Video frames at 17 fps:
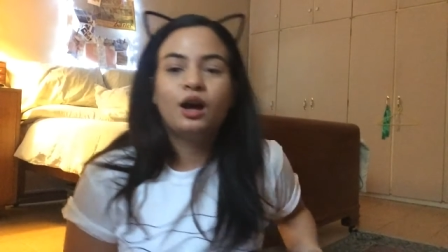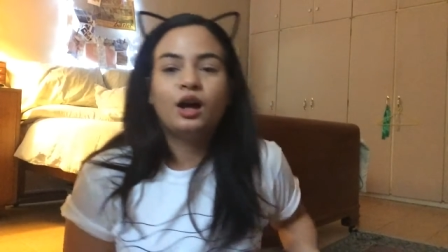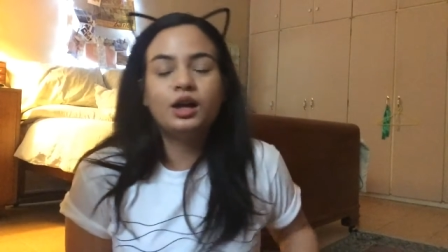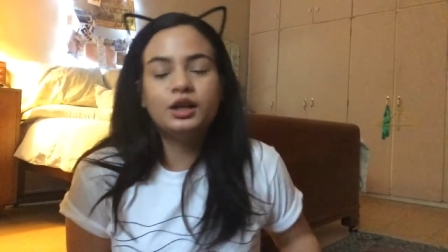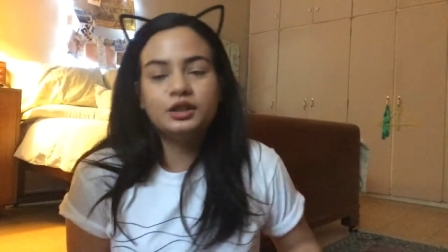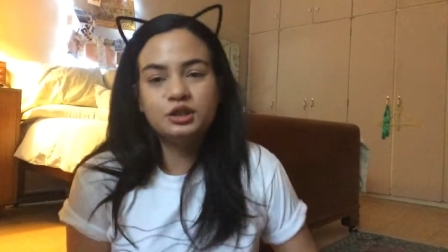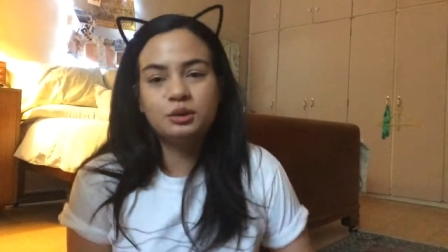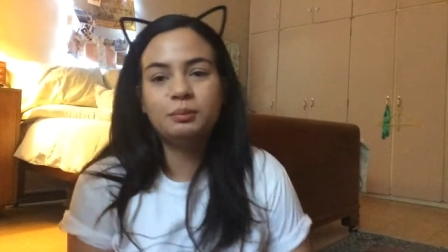
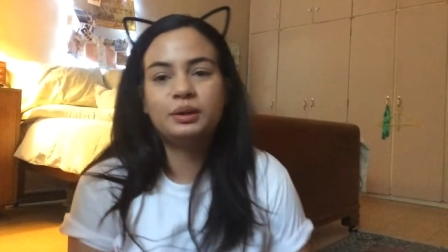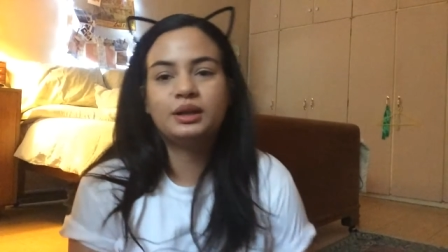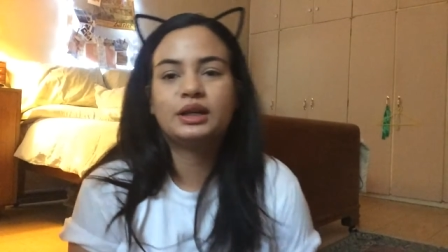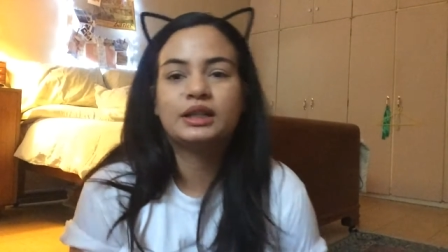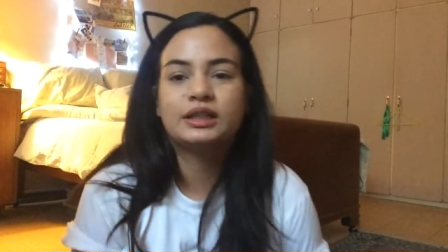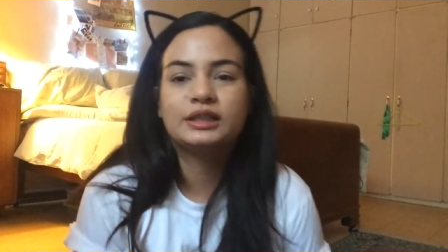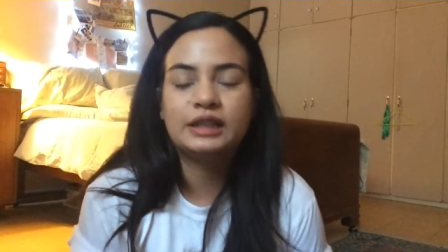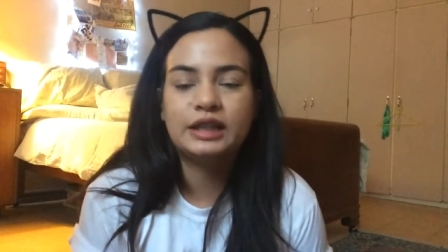Also
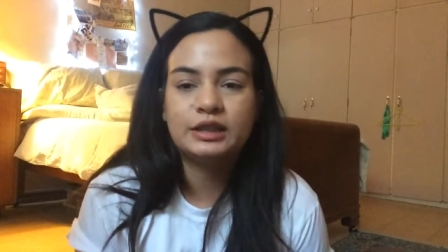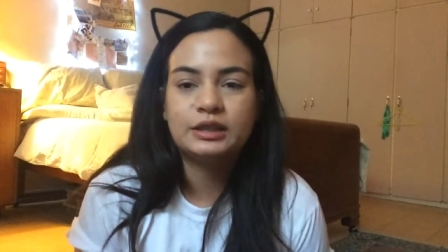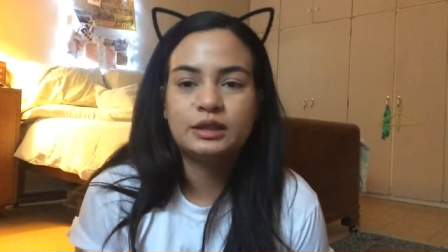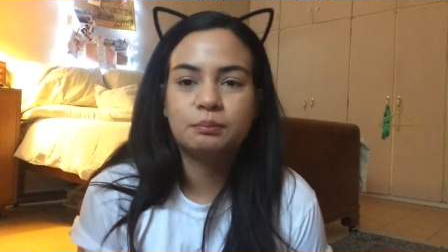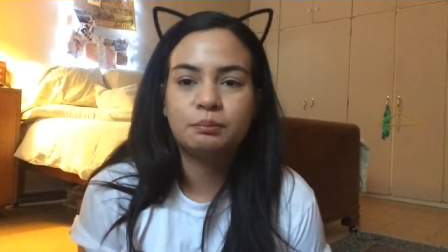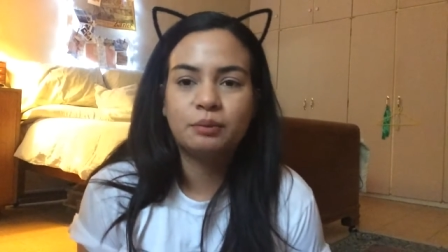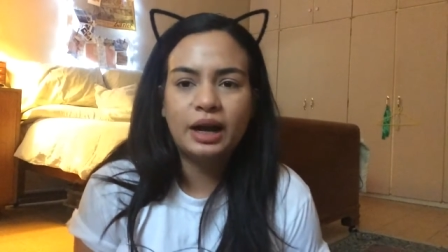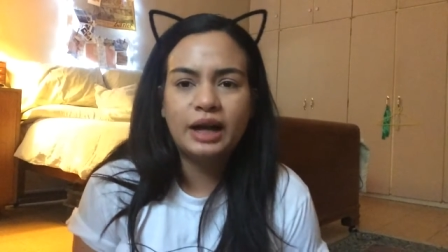because
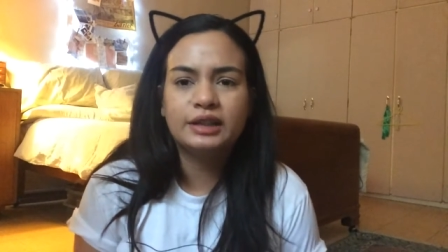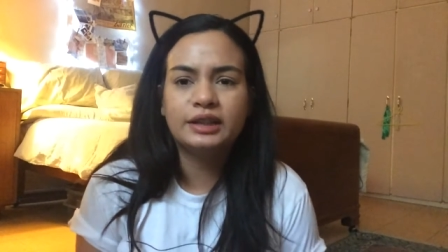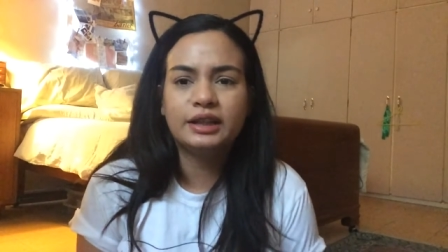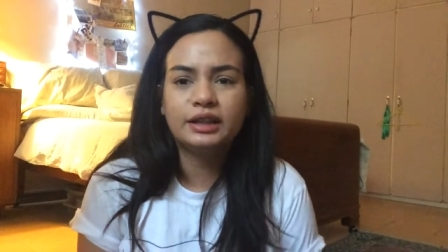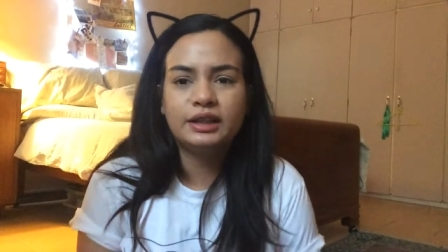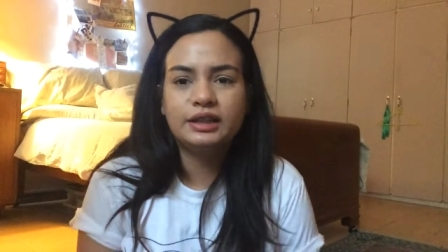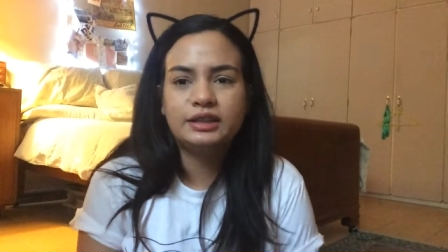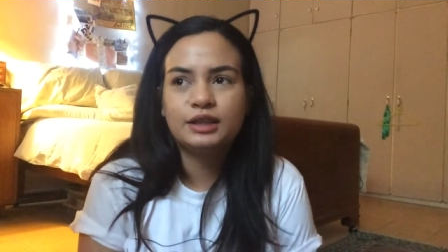it's
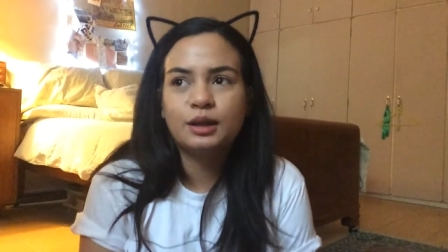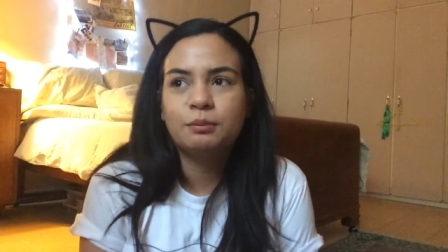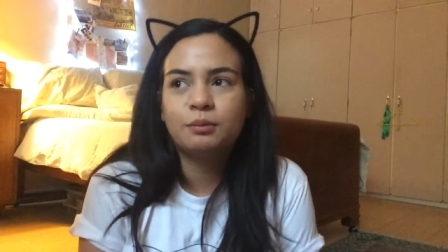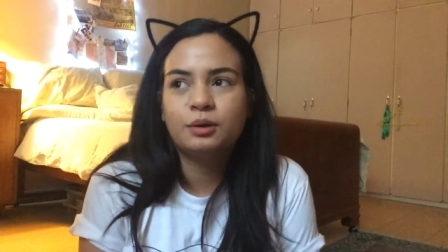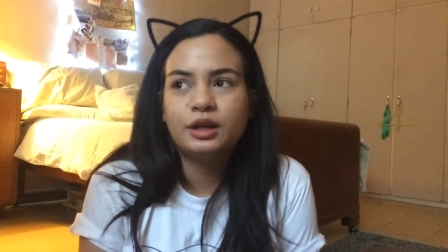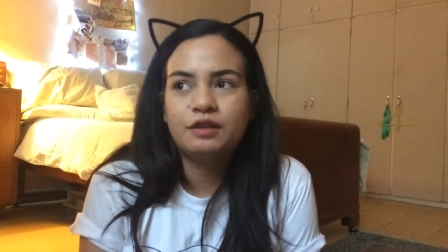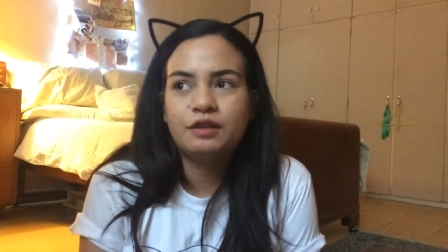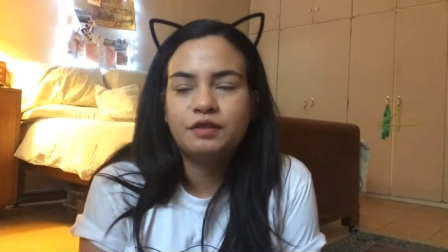practically
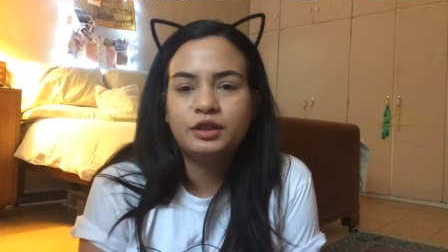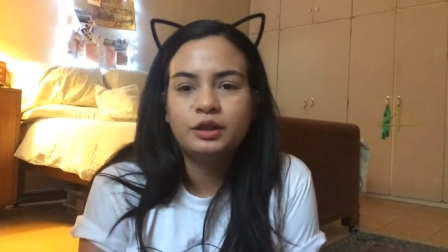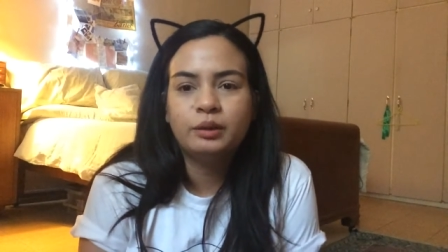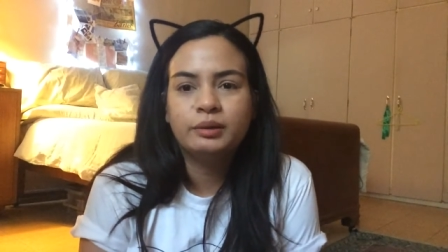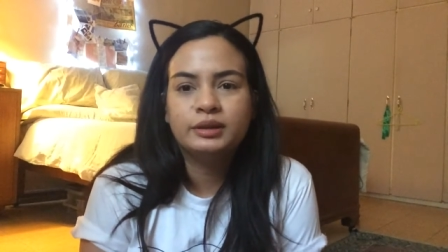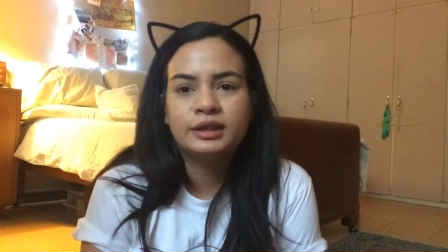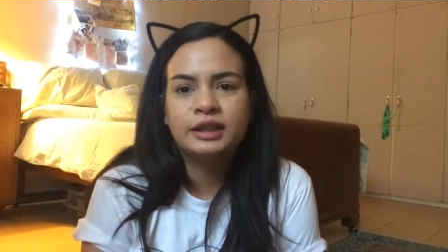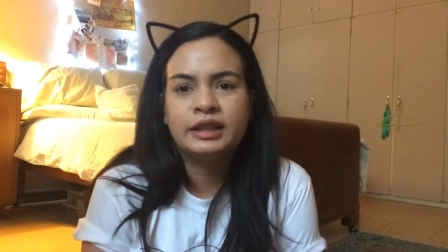summer, even
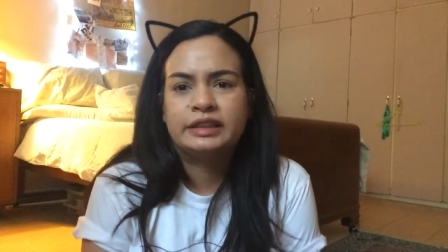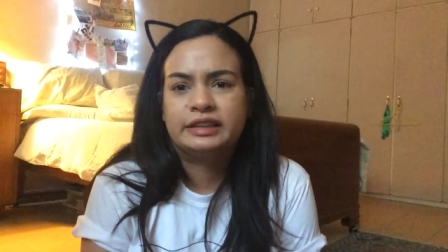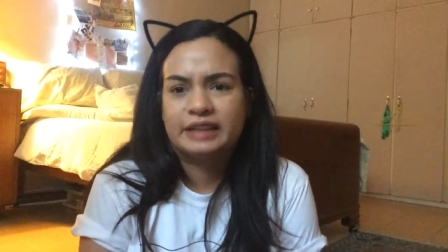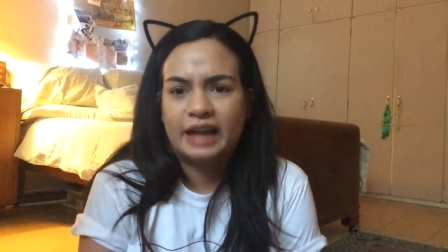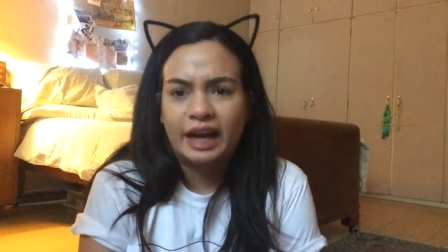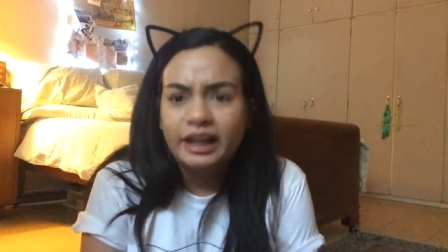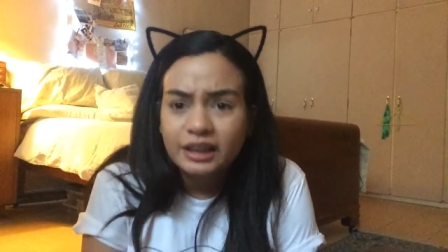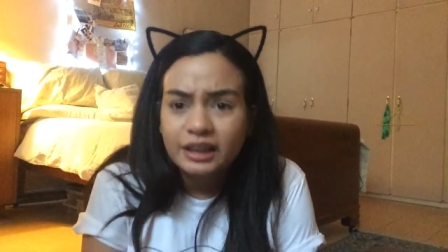though it's not
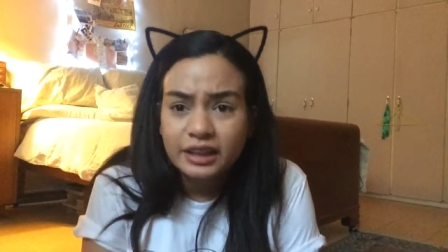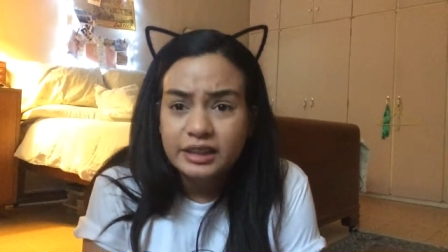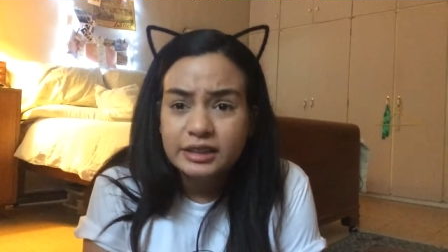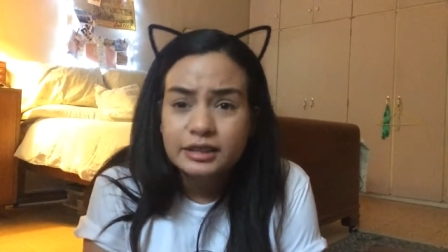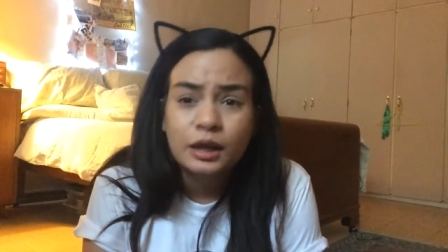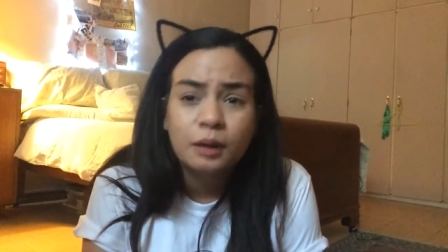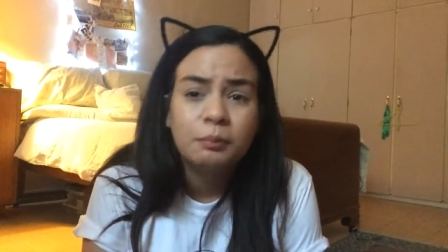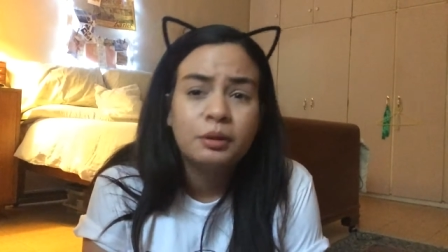exactly
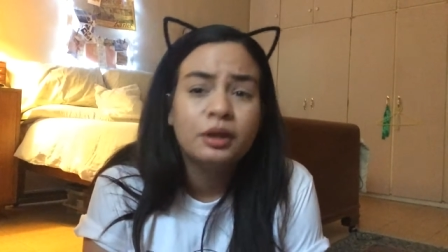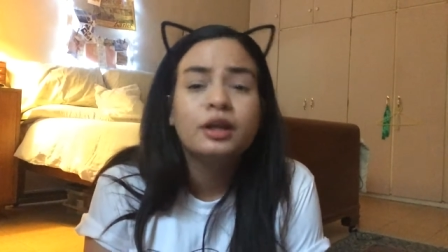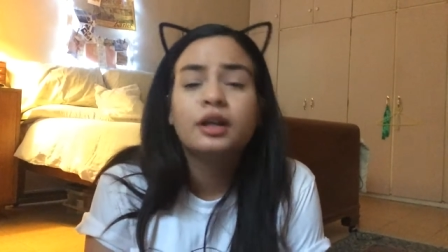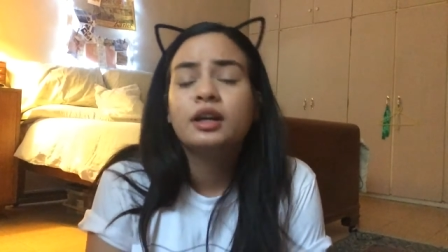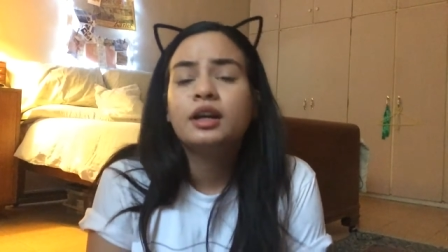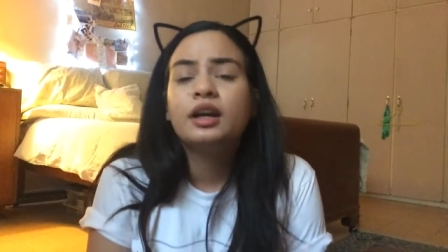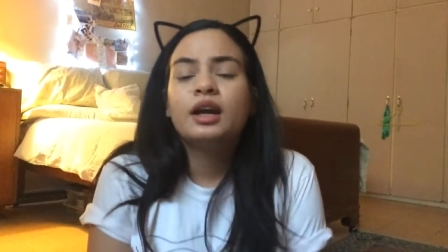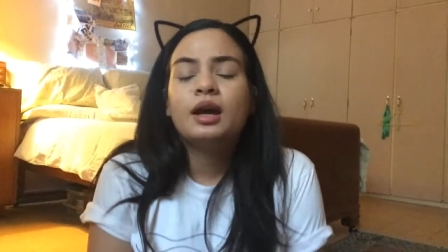summer.